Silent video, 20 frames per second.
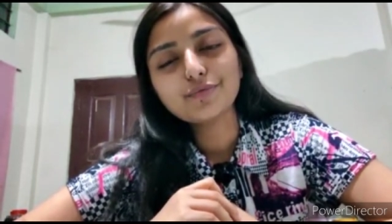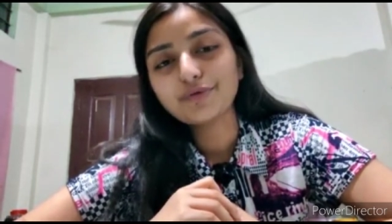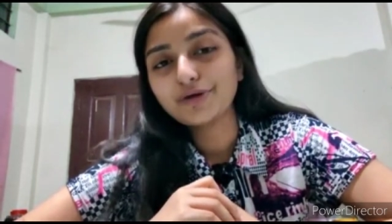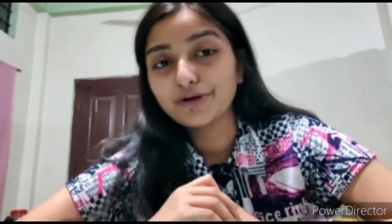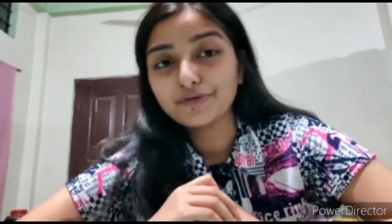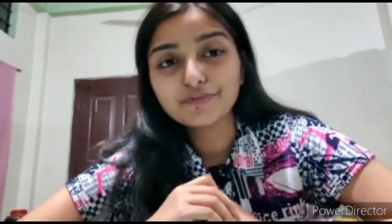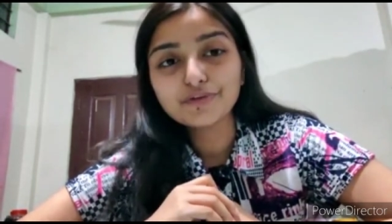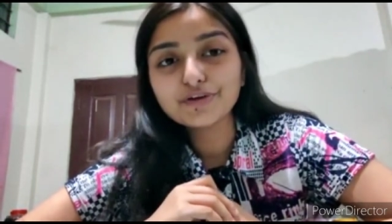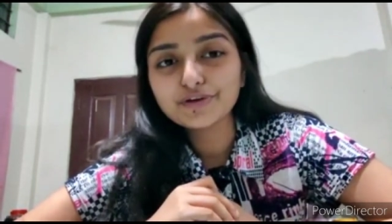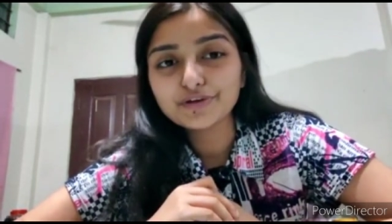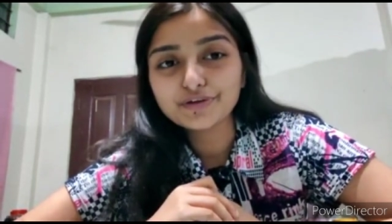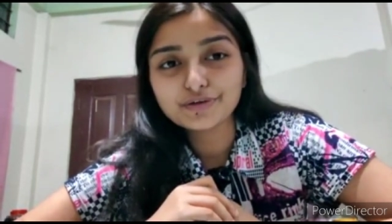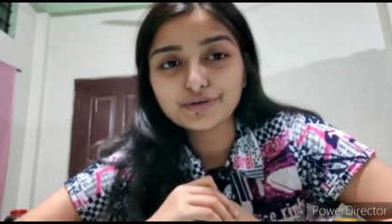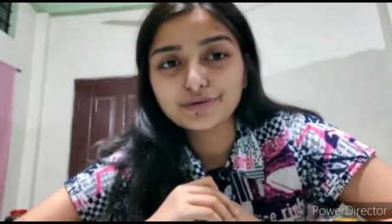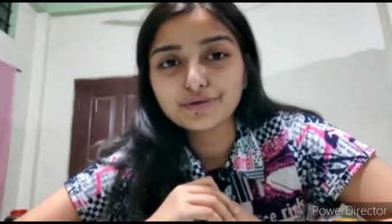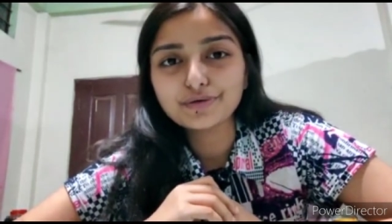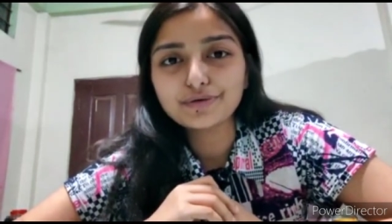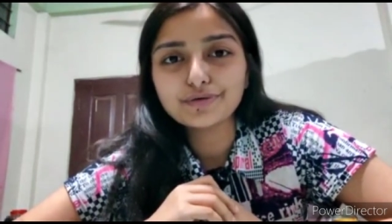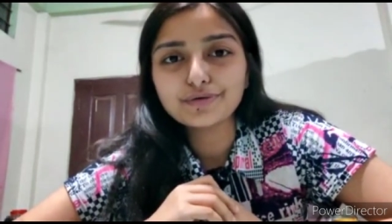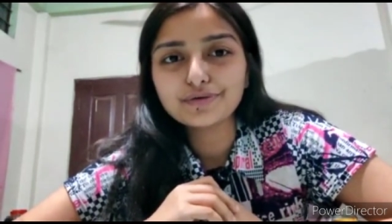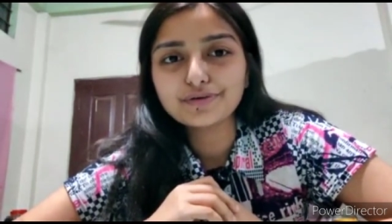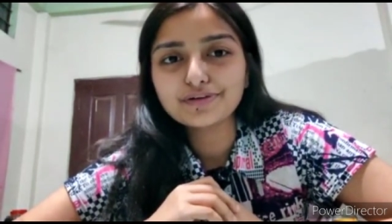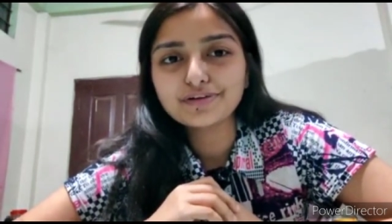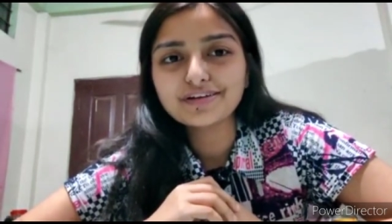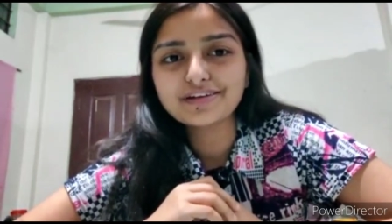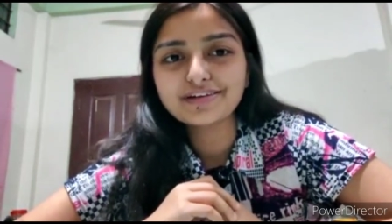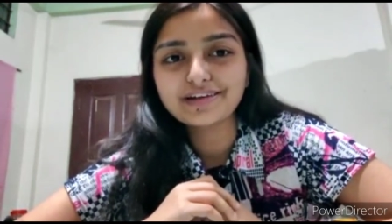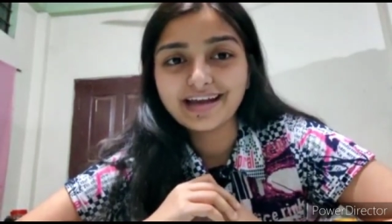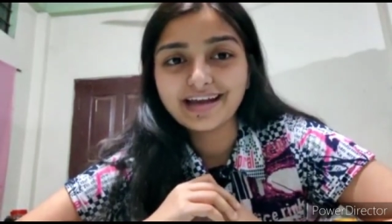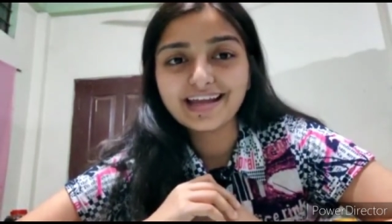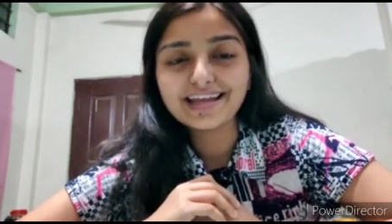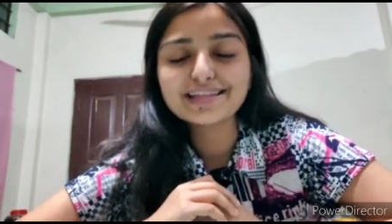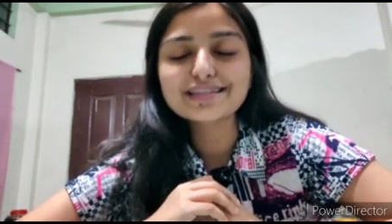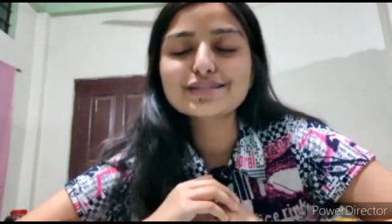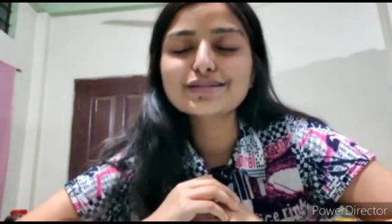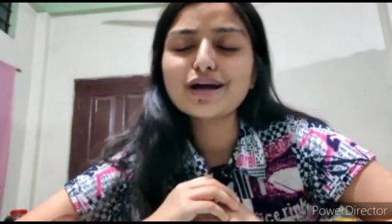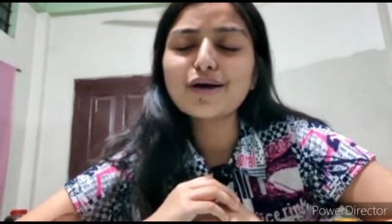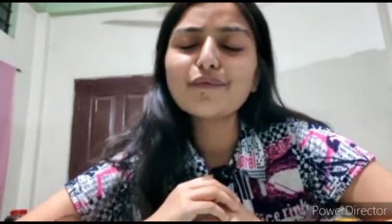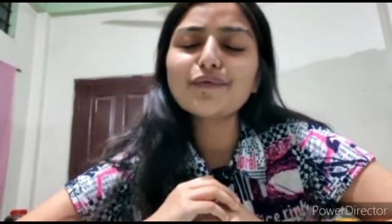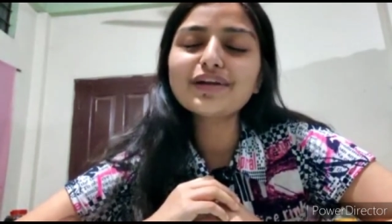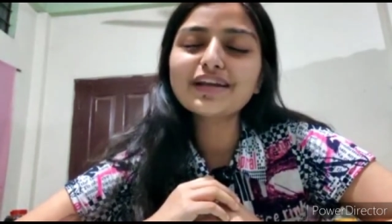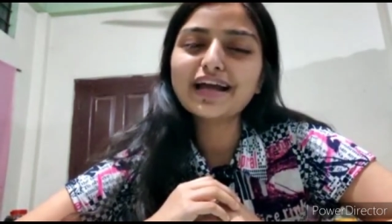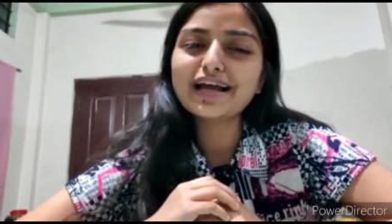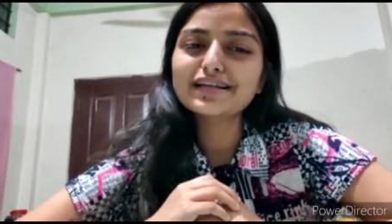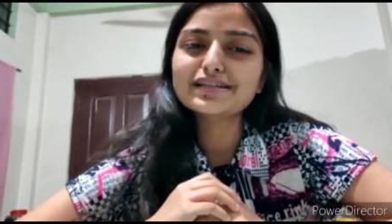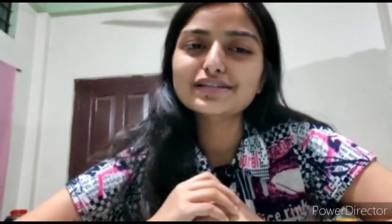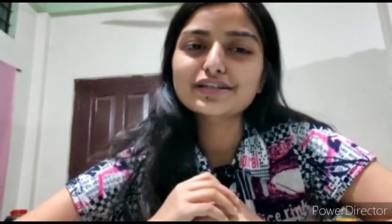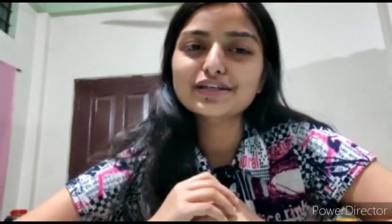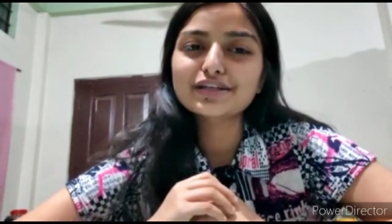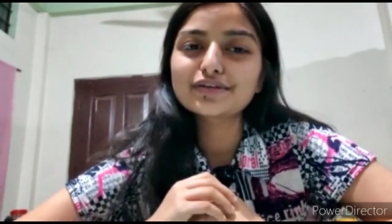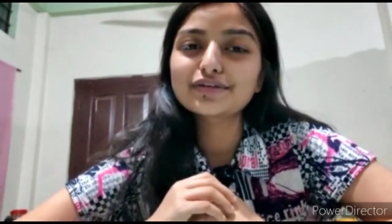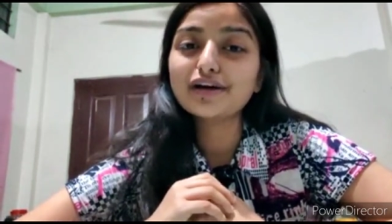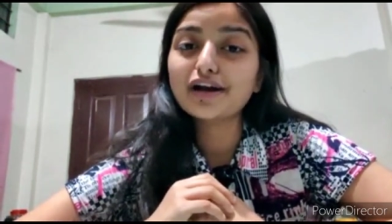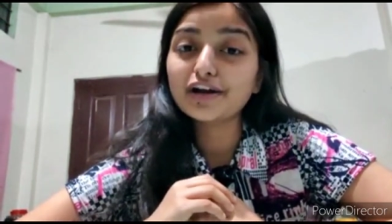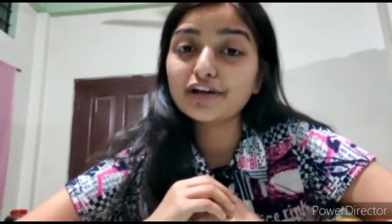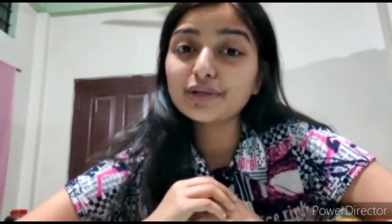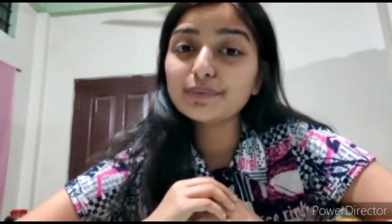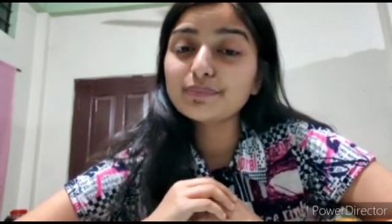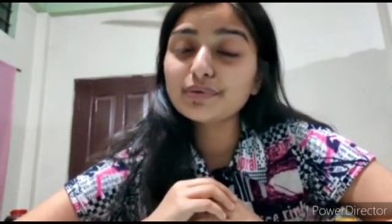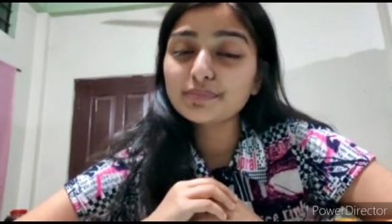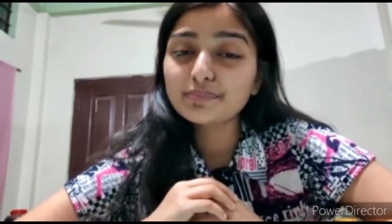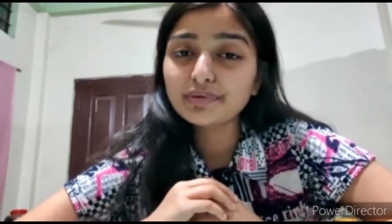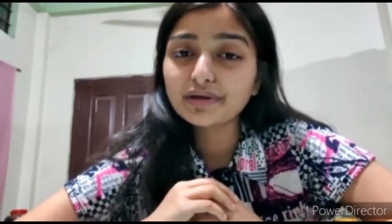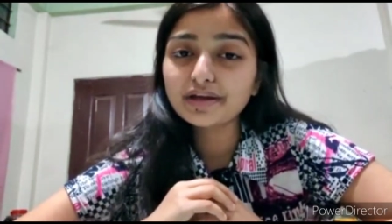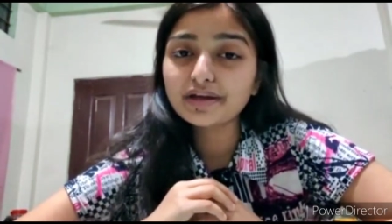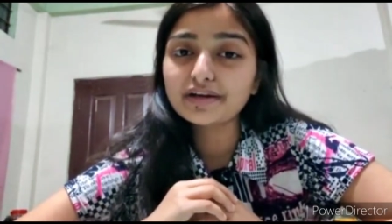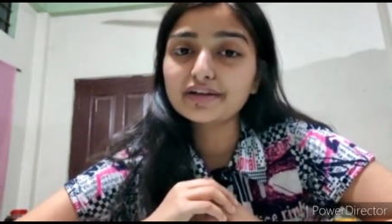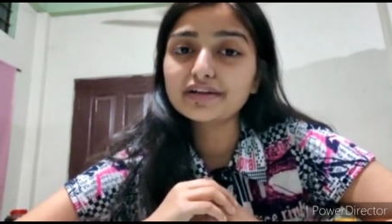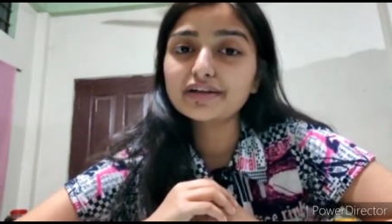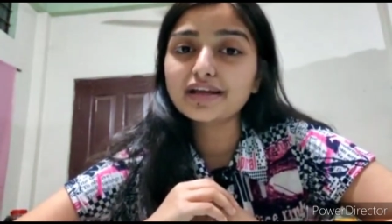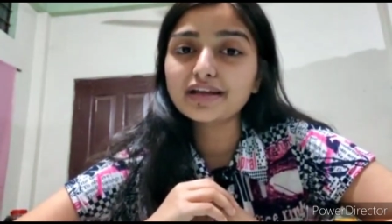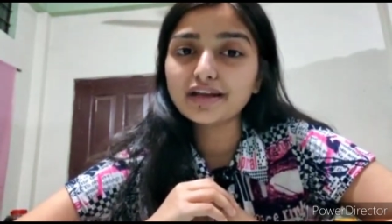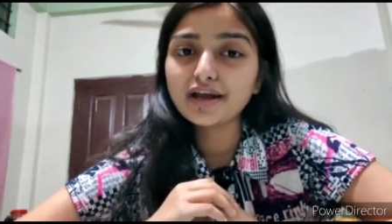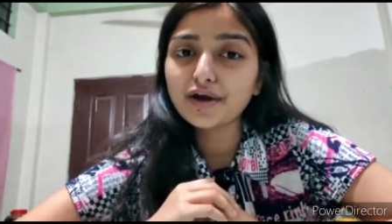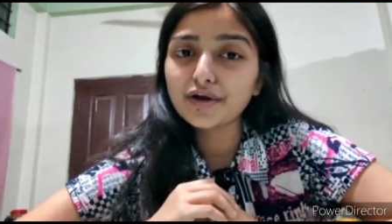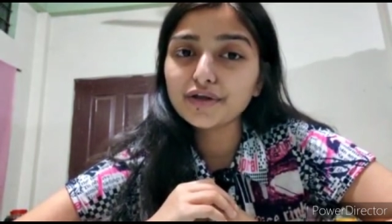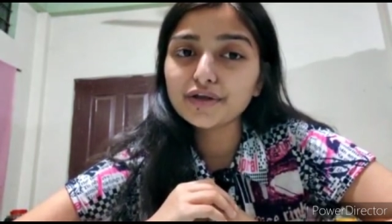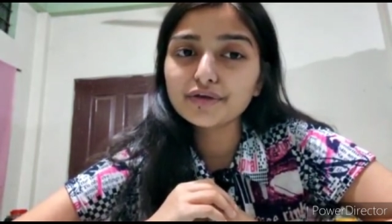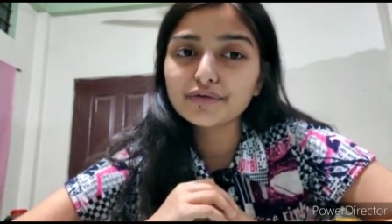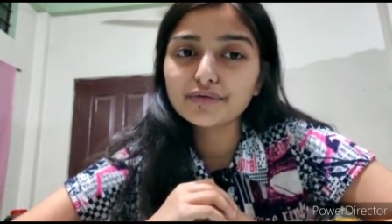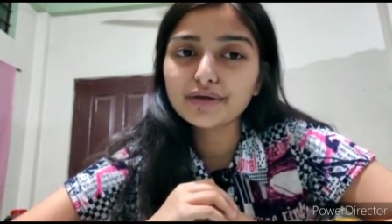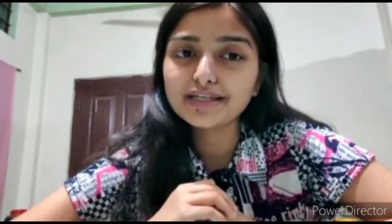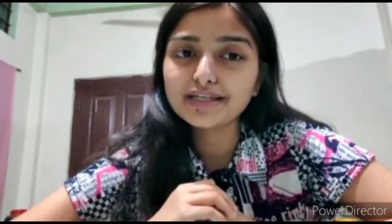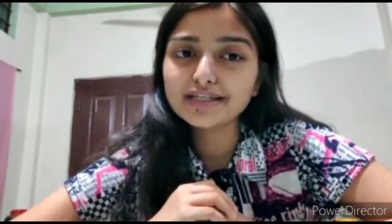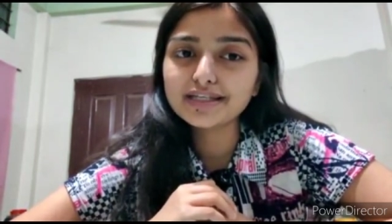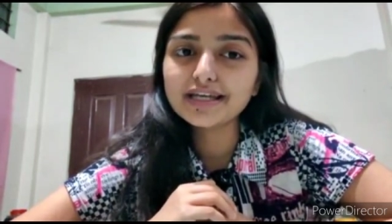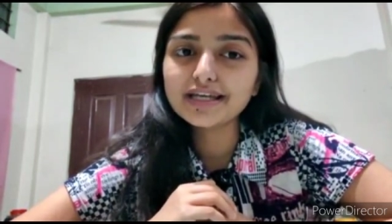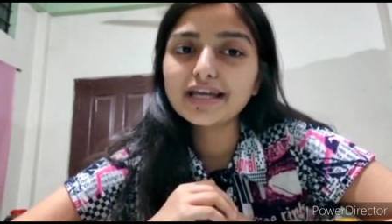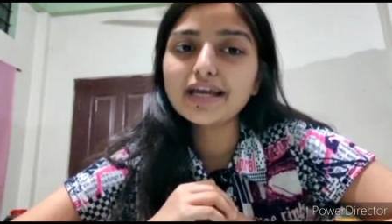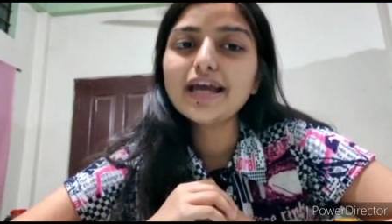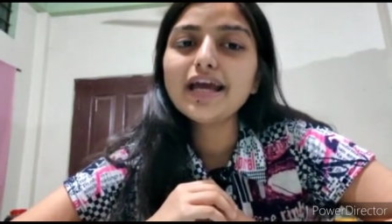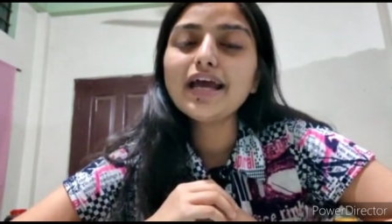where are we gonna go, right? So, I wanna ask you are you prepared and are you ready?